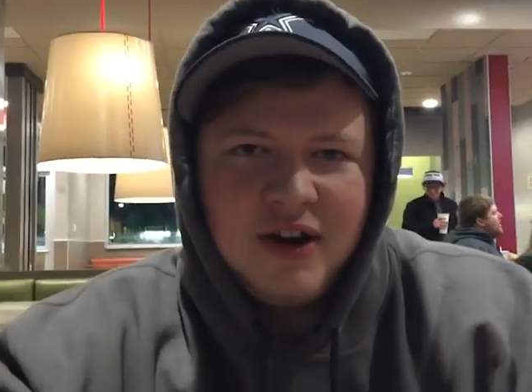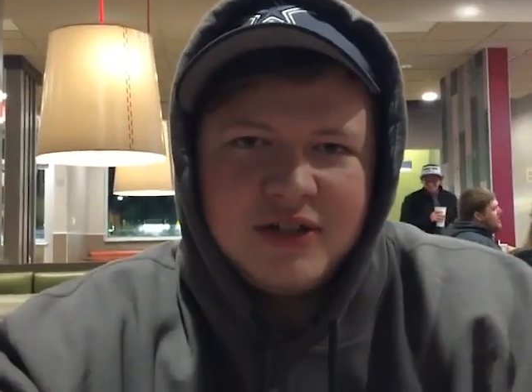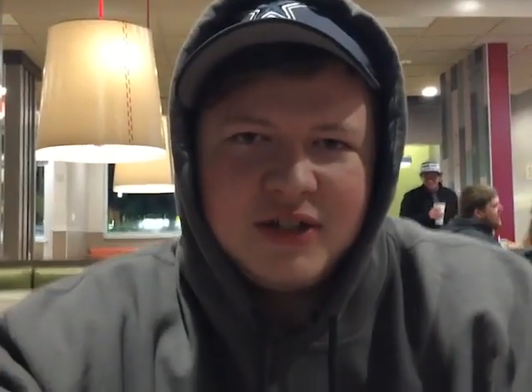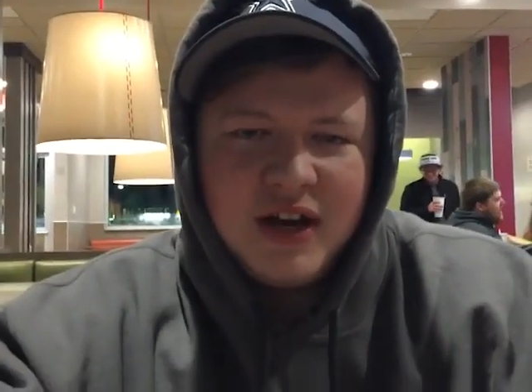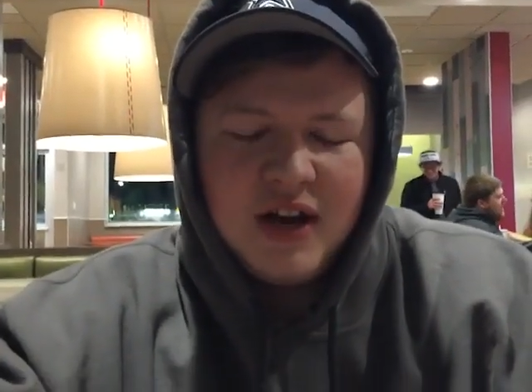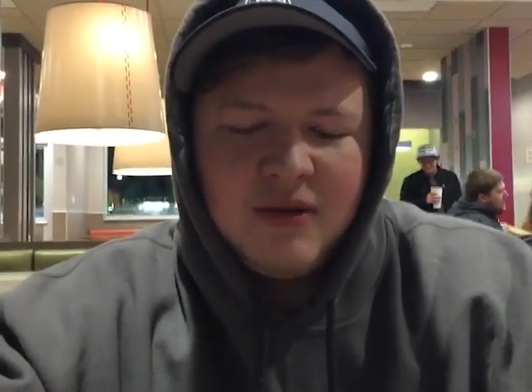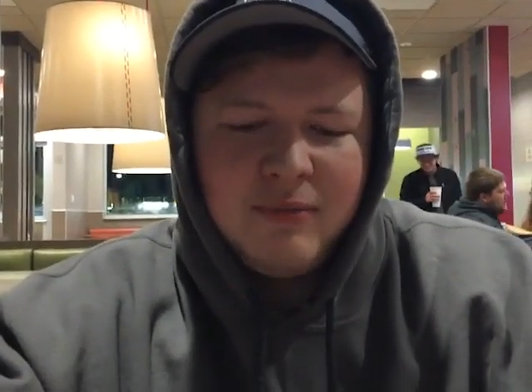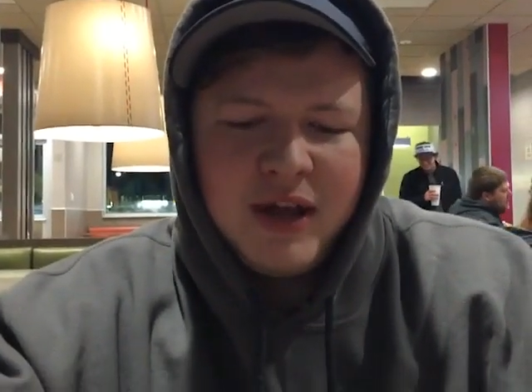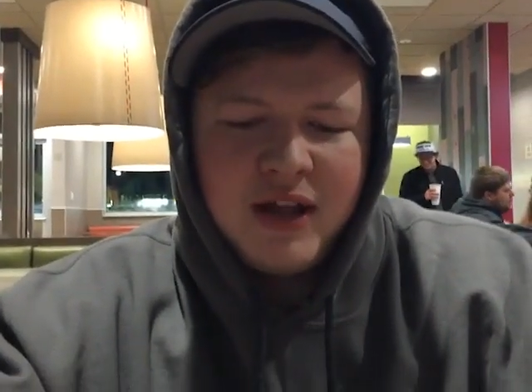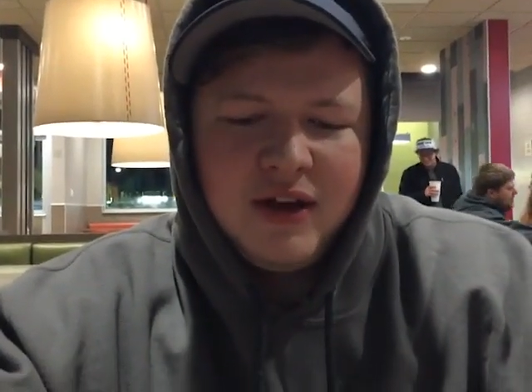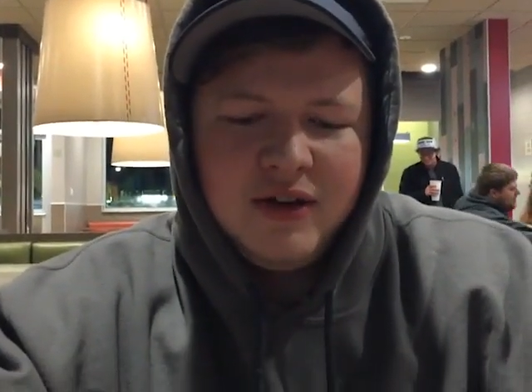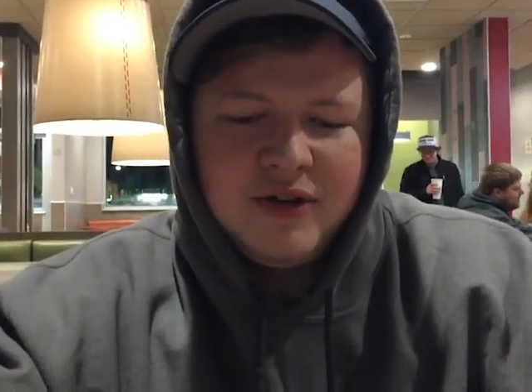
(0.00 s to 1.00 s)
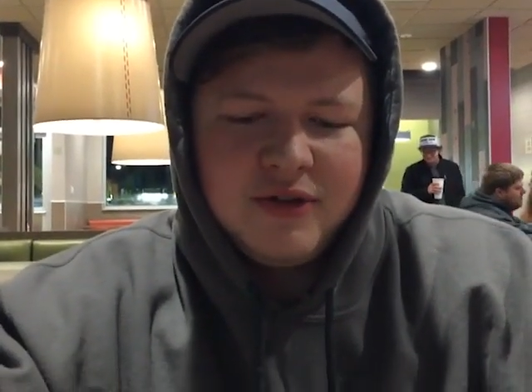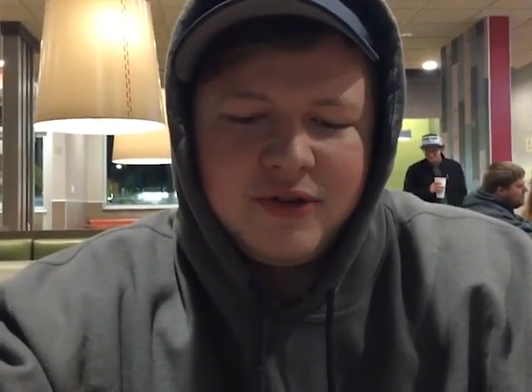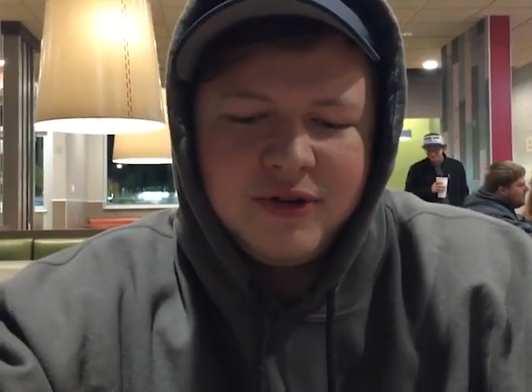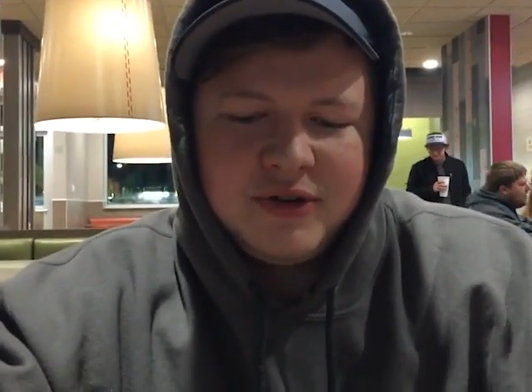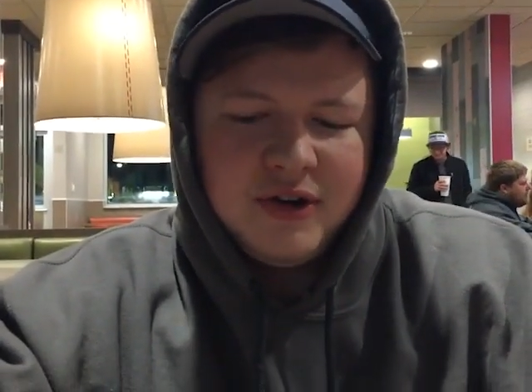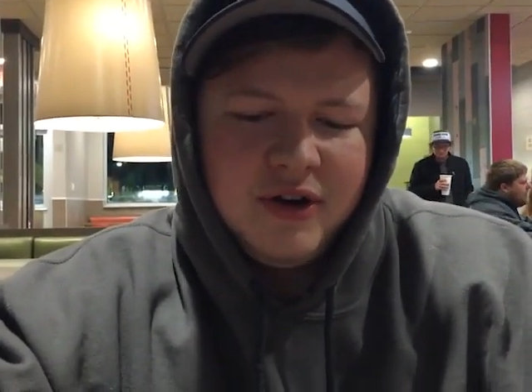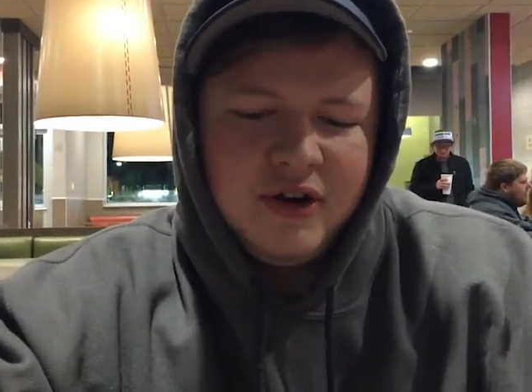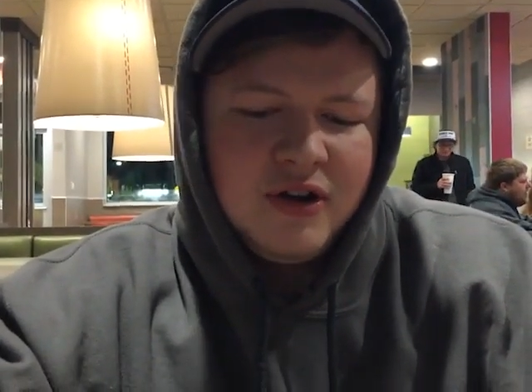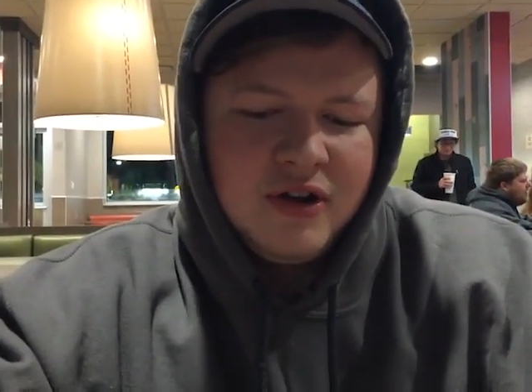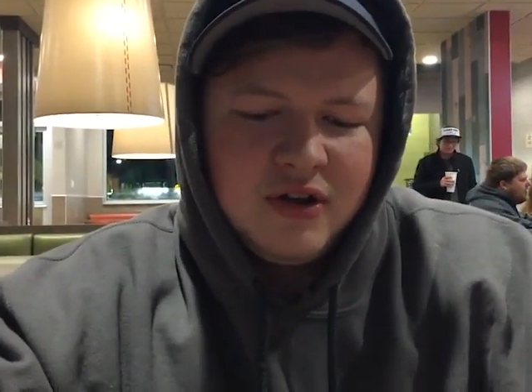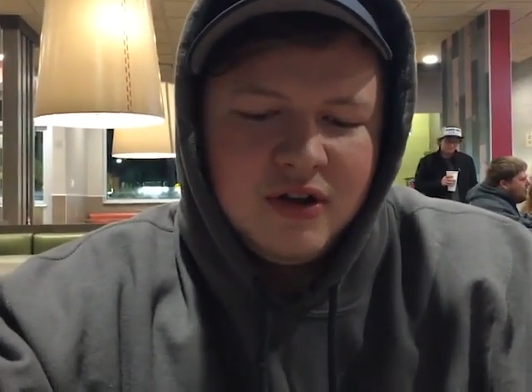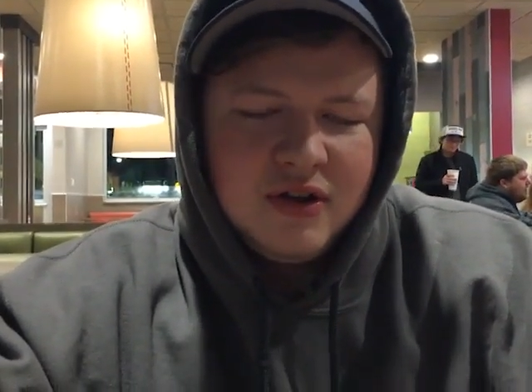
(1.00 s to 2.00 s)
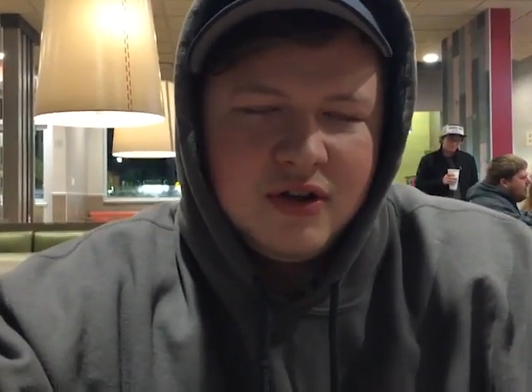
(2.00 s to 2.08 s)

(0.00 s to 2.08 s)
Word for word: ten cards in hand by the, your third turn.